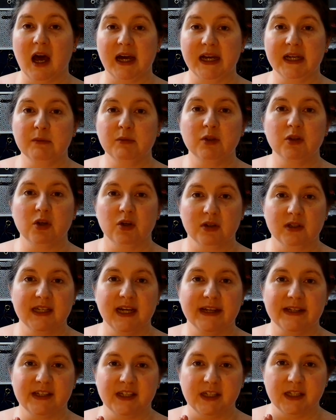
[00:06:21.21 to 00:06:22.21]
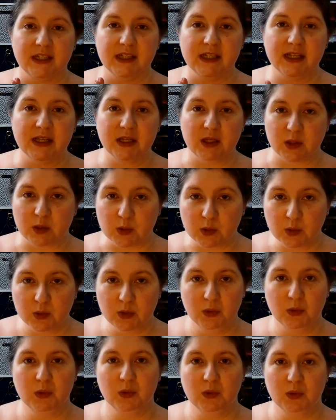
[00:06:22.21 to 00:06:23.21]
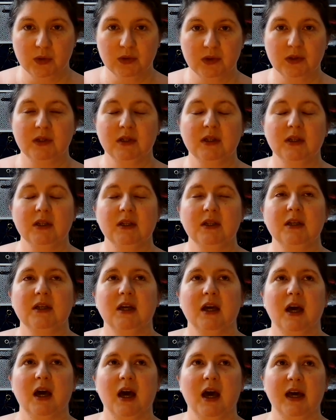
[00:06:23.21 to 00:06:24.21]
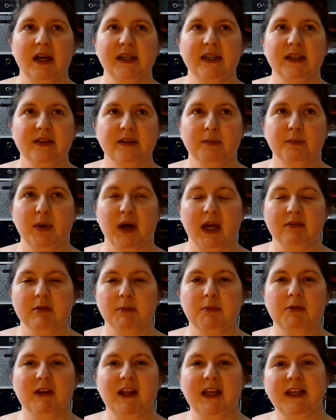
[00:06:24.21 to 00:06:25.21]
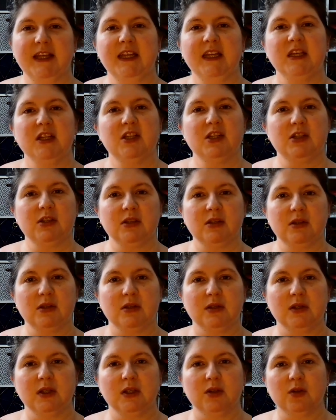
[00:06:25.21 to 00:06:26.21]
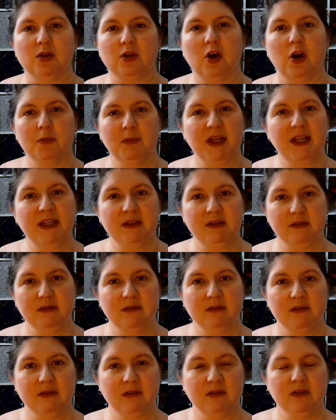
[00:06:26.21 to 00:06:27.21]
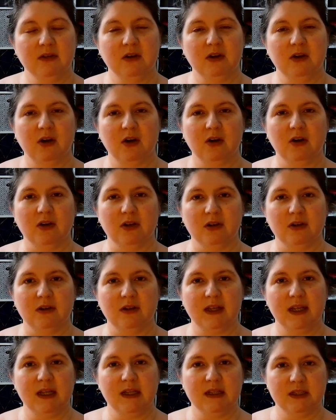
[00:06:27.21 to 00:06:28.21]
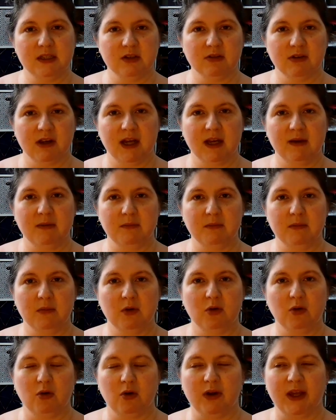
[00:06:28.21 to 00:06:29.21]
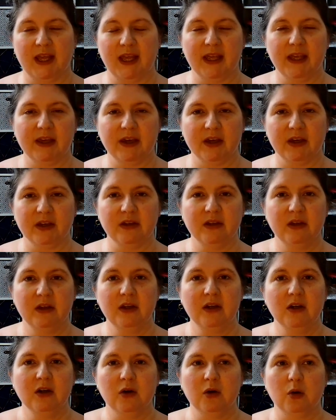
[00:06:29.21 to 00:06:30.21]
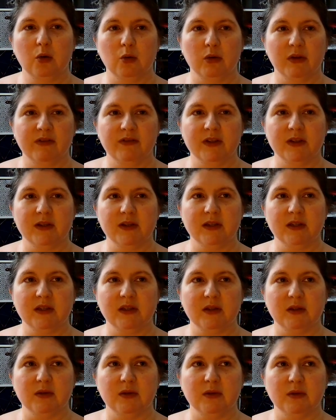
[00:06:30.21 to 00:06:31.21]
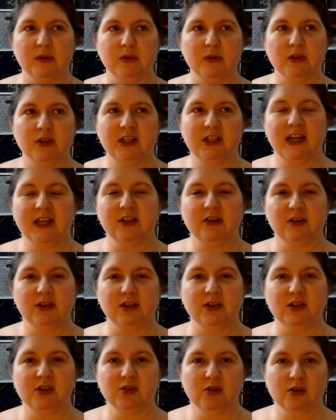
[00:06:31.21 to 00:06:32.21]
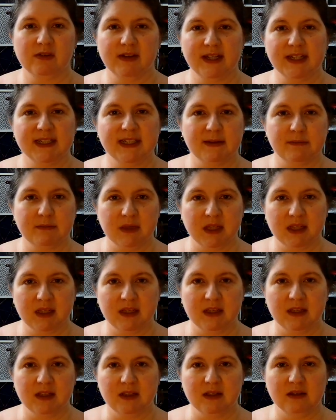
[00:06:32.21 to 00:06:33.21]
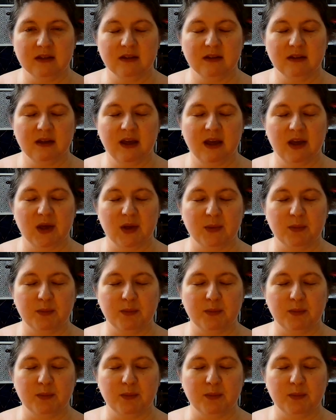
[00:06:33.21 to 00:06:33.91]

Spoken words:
will contact you either by replying to your comment on Instagram or here, or if you shared on your story and sent me a